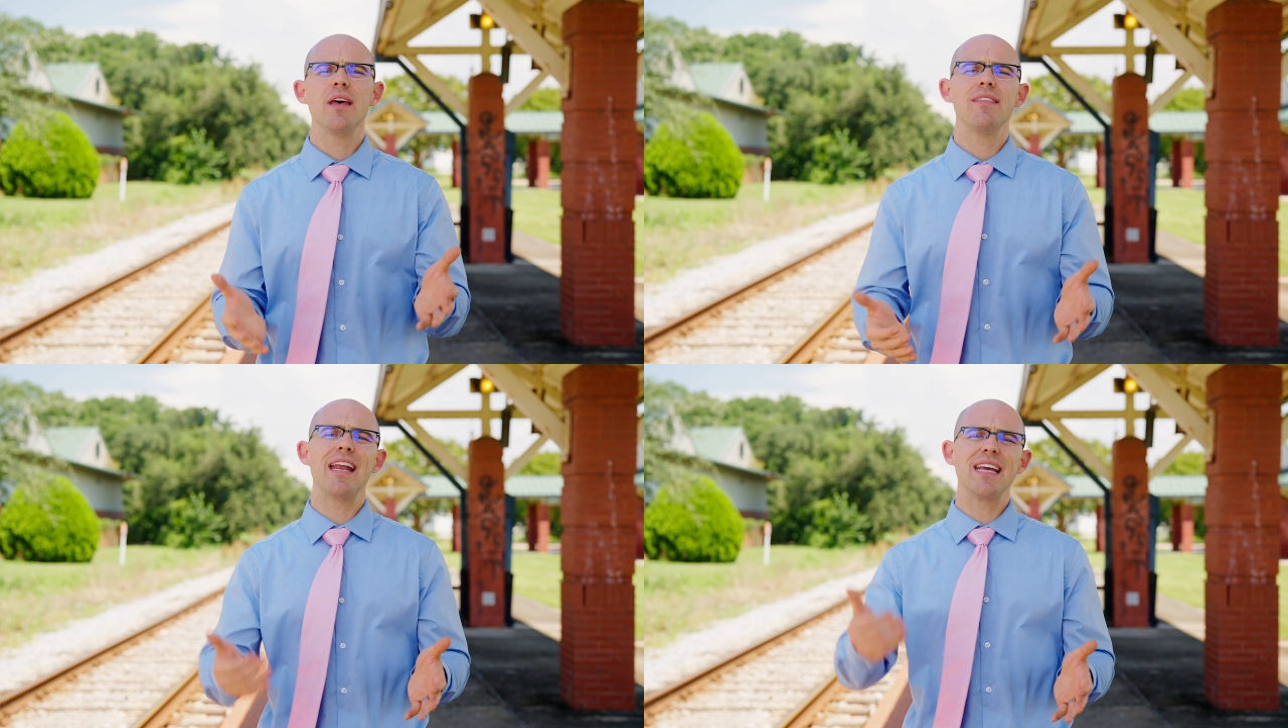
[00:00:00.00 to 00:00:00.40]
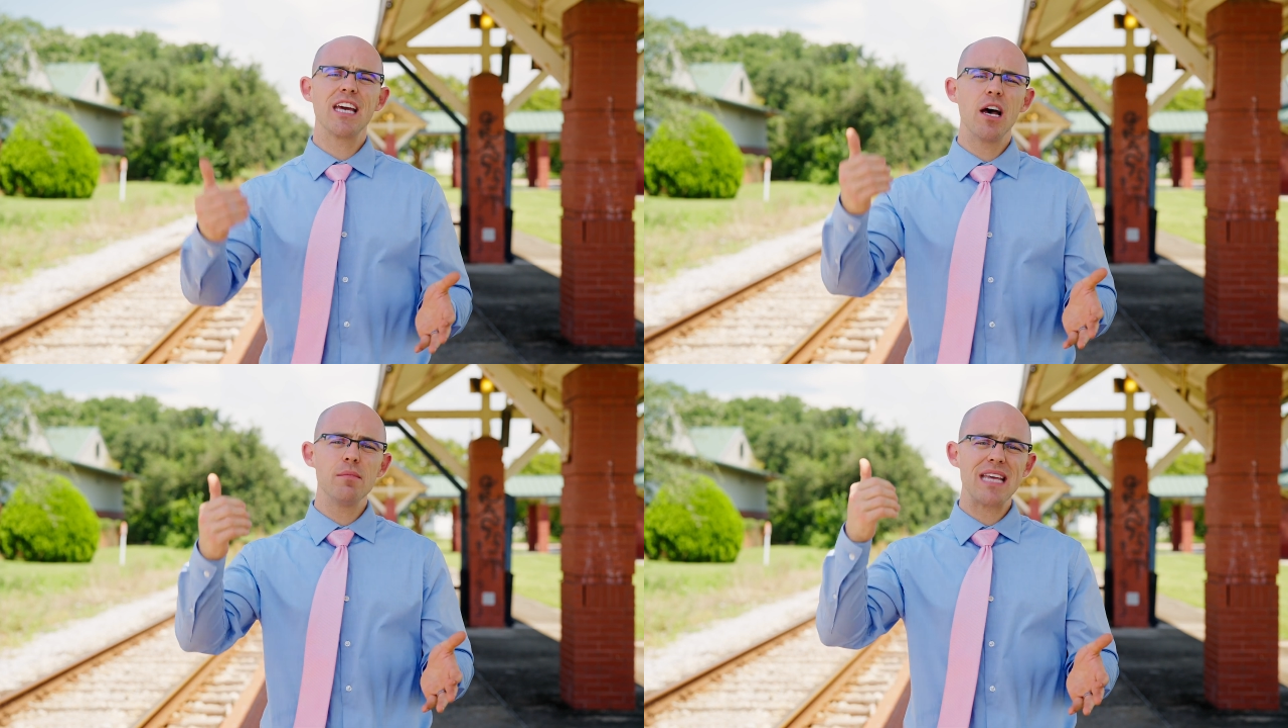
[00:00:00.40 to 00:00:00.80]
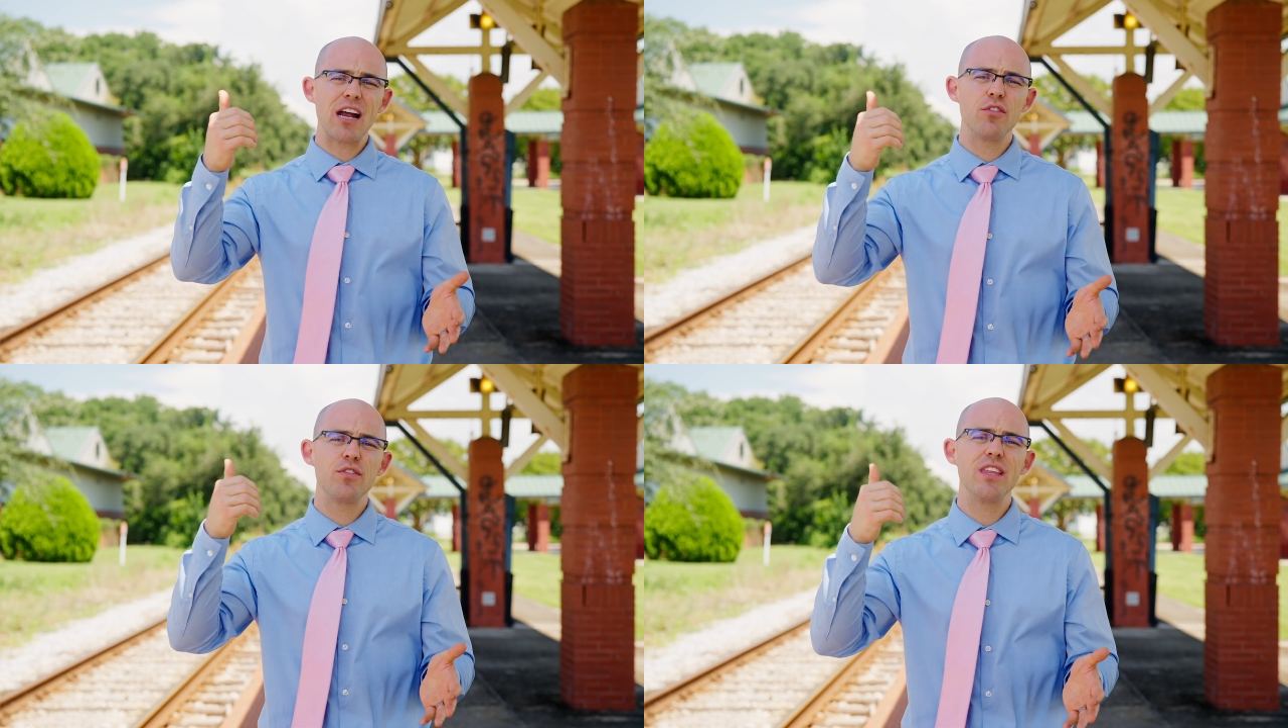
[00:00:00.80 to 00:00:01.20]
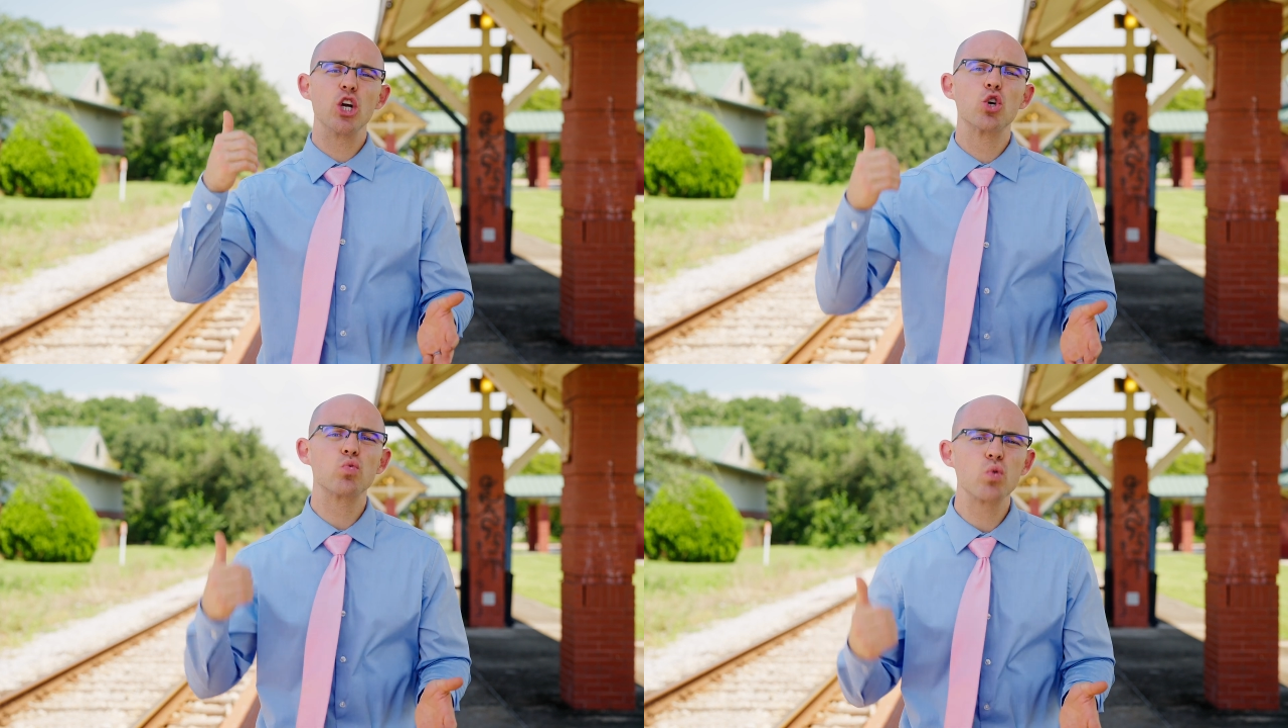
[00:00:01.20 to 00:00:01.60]
that it comes out of the
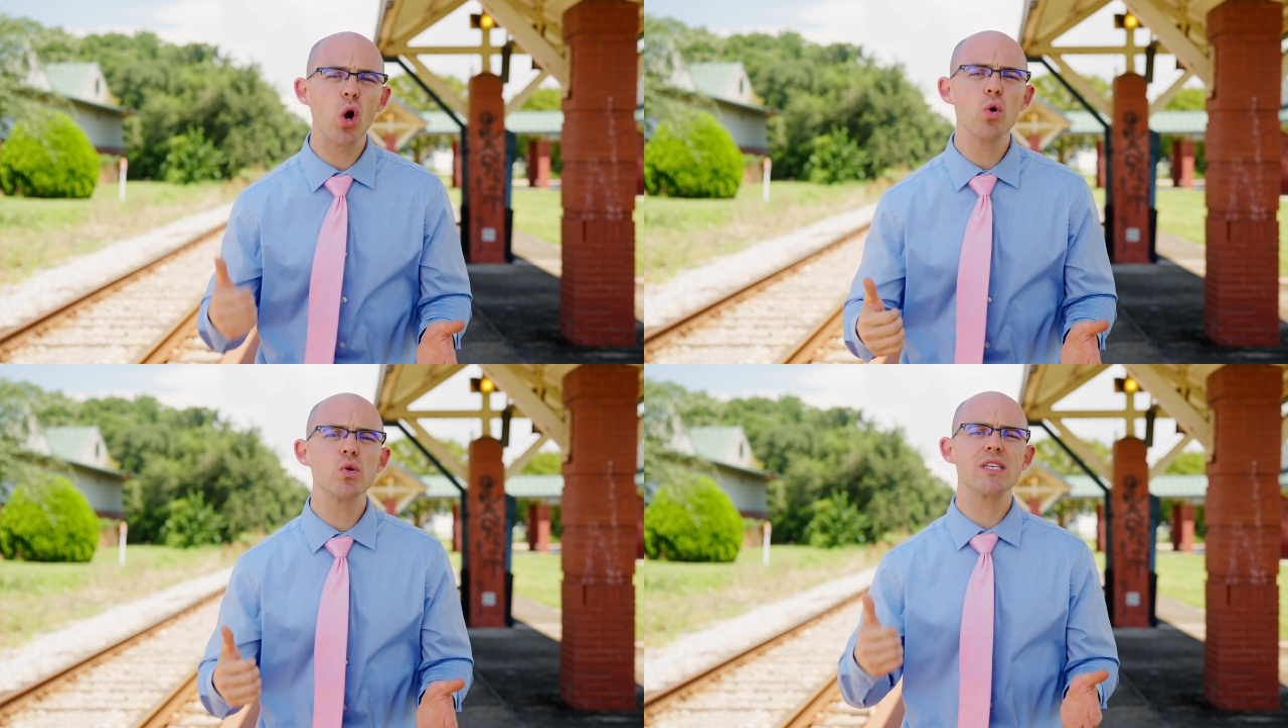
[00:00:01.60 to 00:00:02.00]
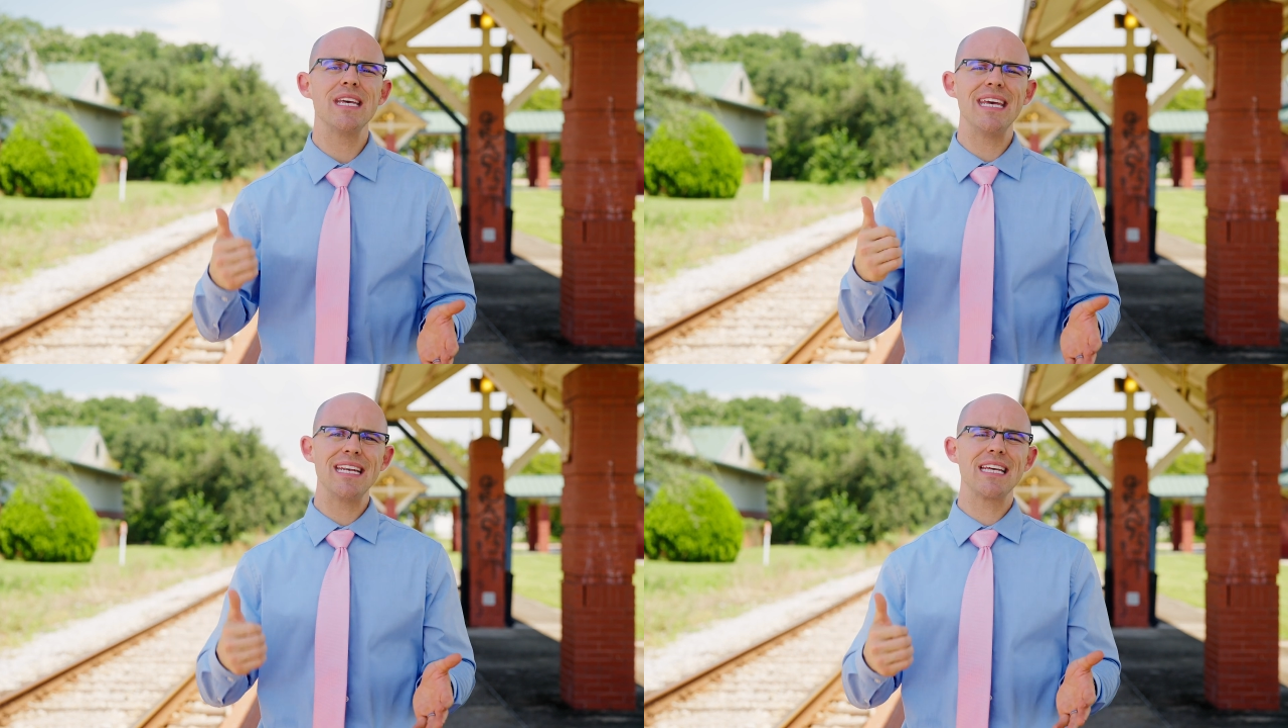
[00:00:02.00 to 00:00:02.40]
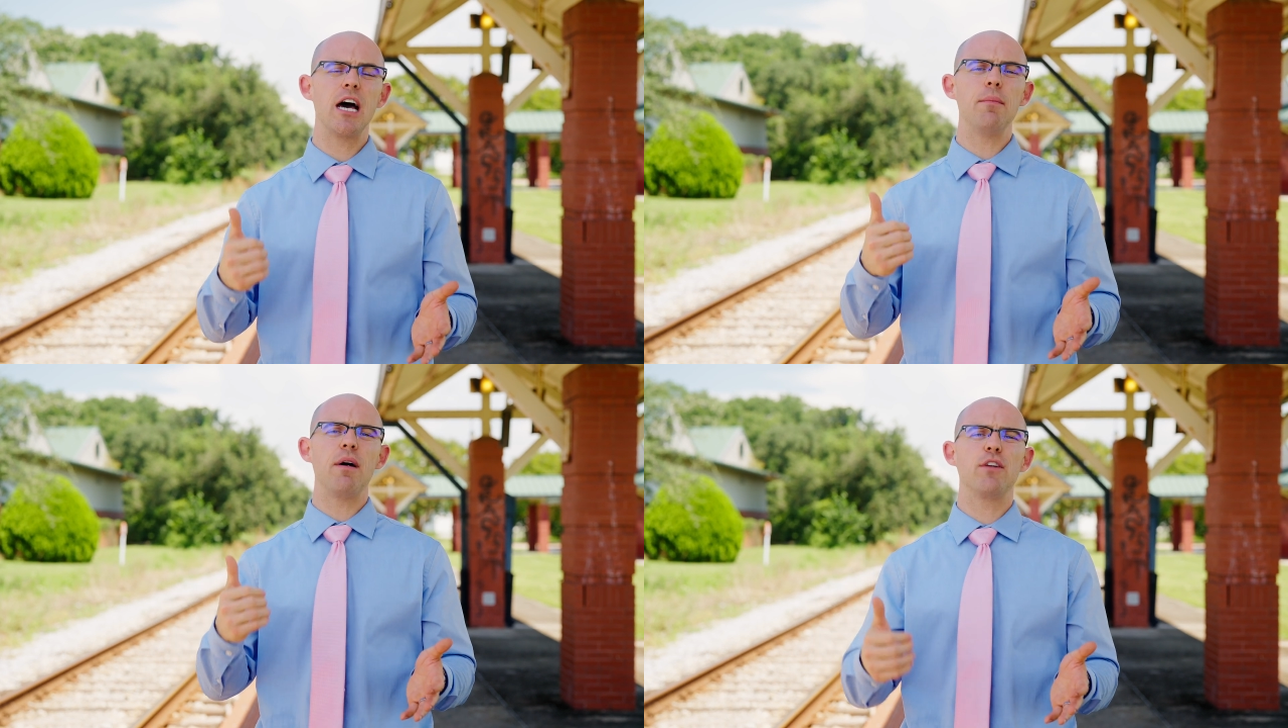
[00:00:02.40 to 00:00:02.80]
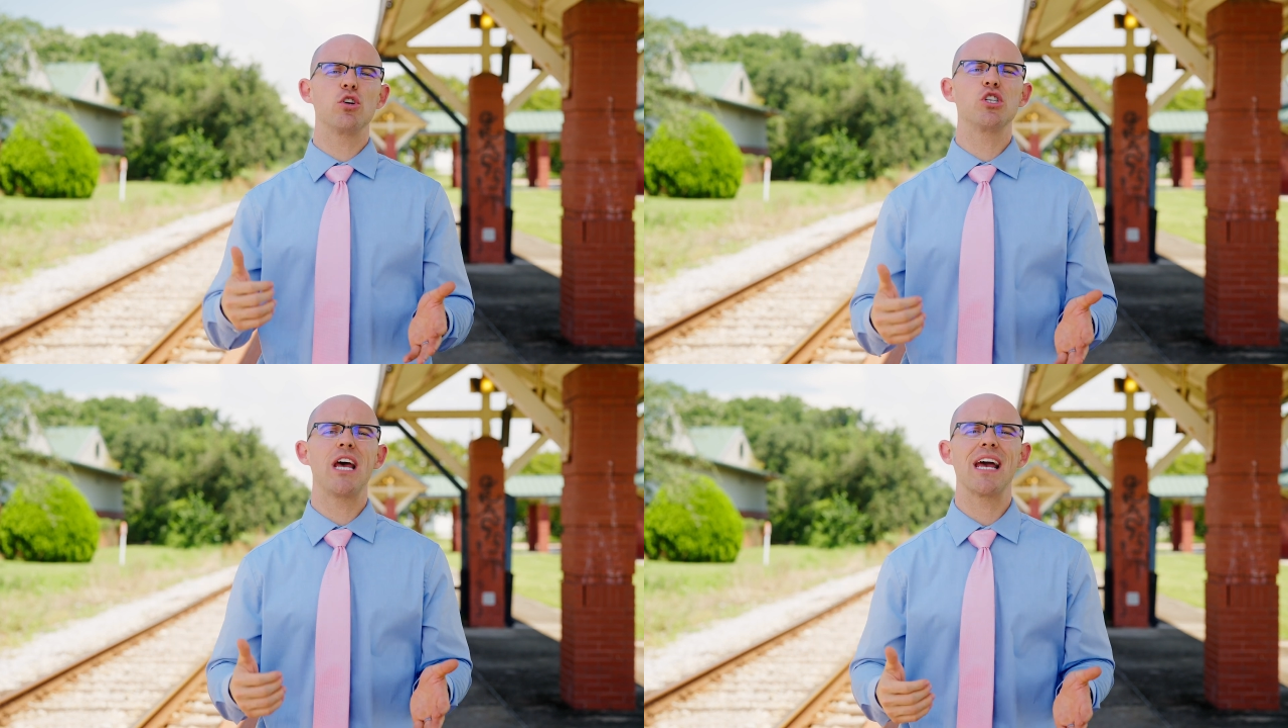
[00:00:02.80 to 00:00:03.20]
gross income of
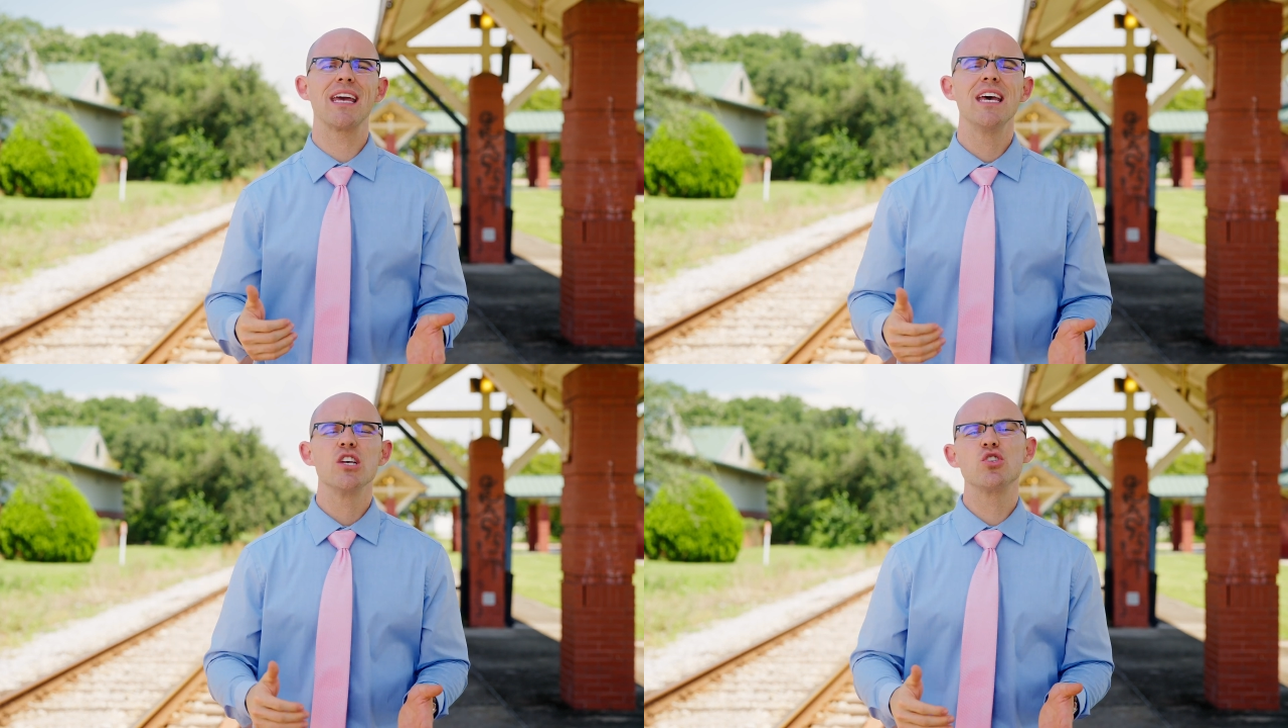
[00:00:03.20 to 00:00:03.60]
your check.